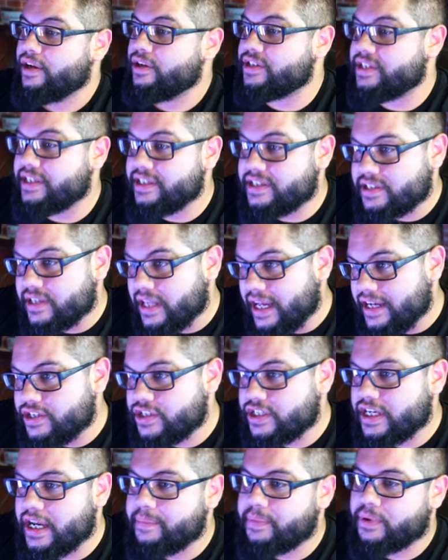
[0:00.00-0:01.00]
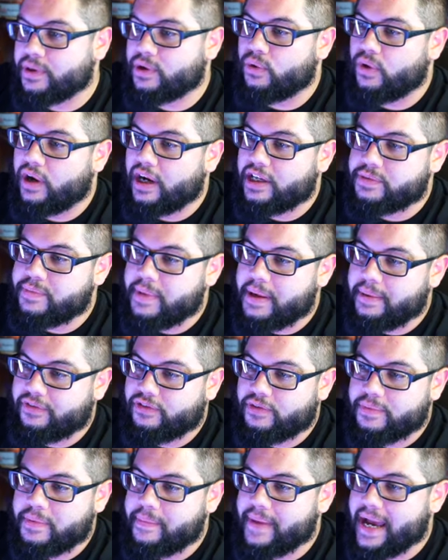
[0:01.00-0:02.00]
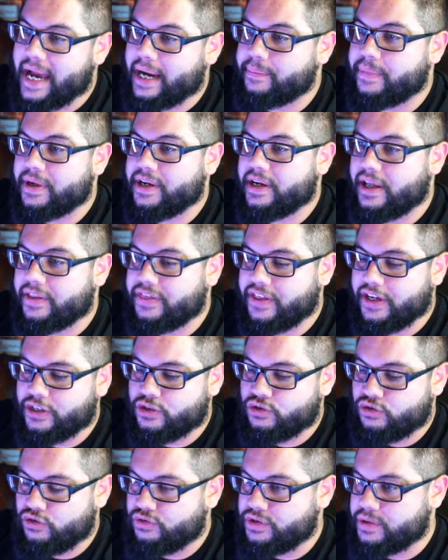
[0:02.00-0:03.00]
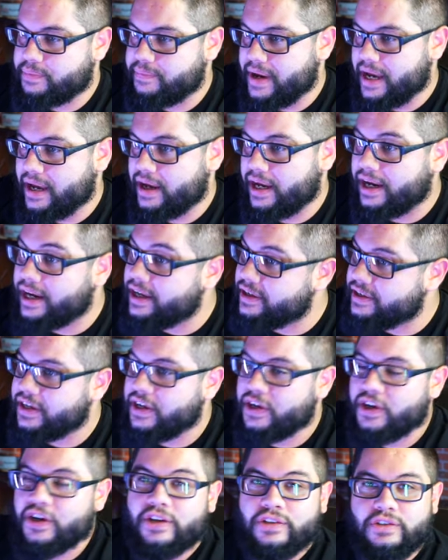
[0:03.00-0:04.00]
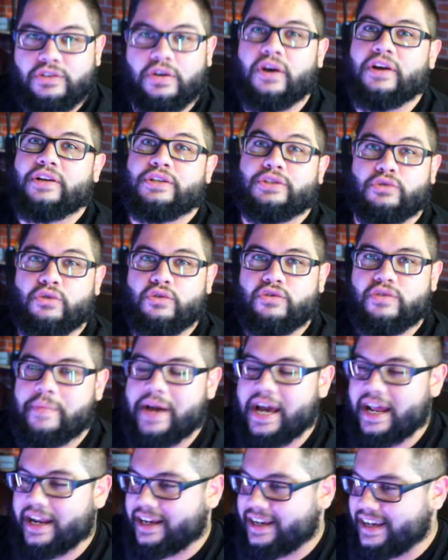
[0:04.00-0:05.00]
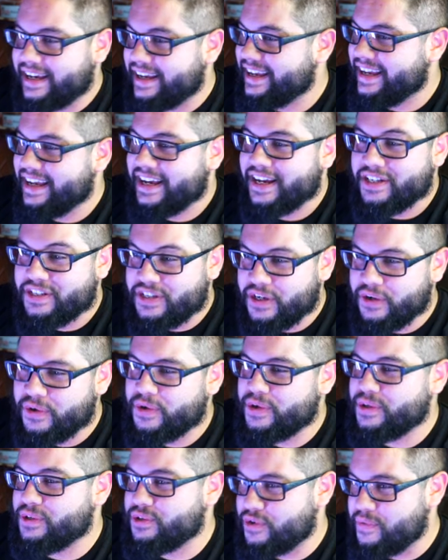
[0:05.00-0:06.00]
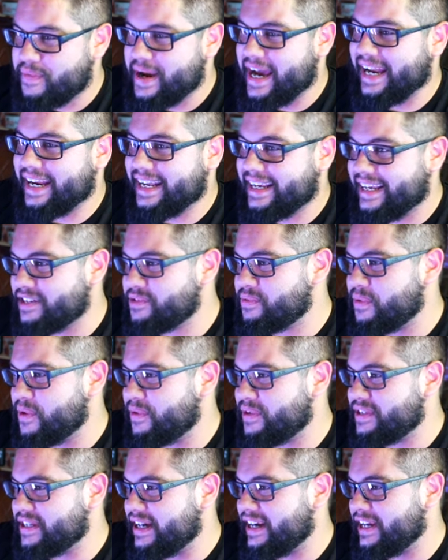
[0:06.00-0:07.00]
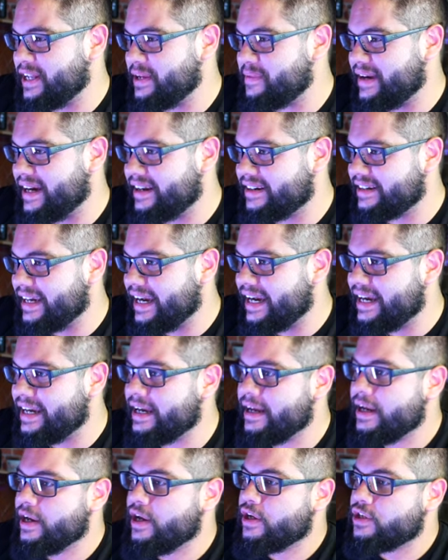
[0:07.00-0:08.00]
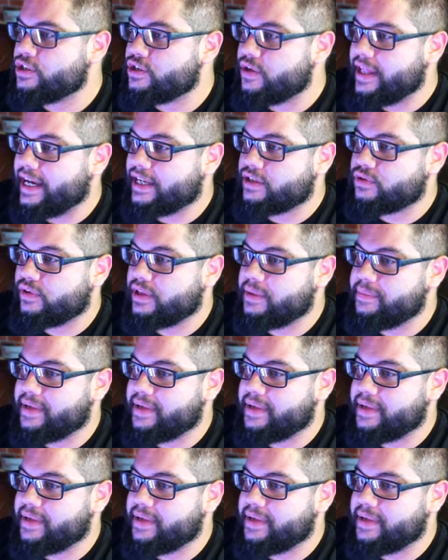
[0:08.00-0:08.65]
You see slight shape of the quads maybe from the back, but nothing true to uh True dramatic, too dramatic is what we're talking about, okay? So that's really